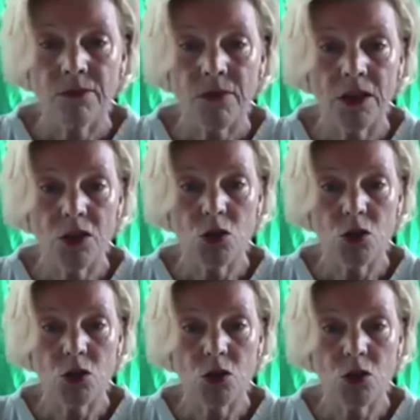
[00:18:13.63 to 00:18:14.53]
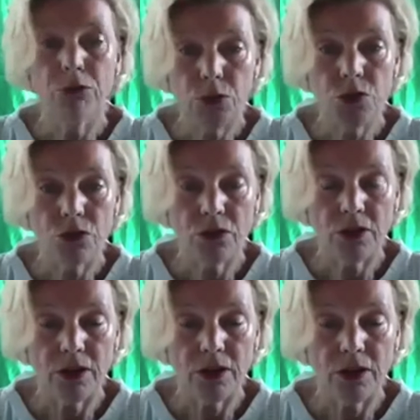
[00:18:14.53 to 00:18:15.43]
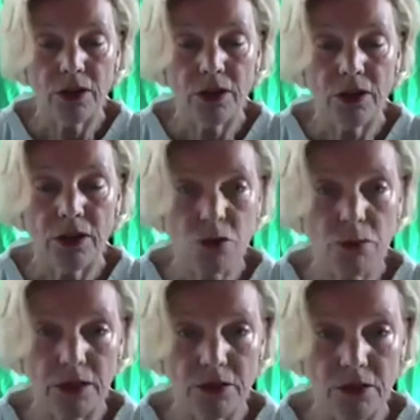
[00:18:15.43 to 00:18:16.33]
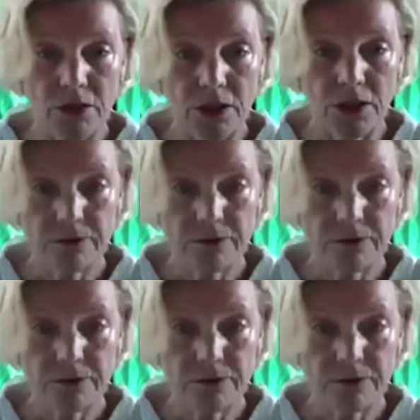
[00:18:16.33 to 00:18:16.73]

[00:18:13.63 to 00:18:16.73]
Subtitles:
is we refuse to take responsibility.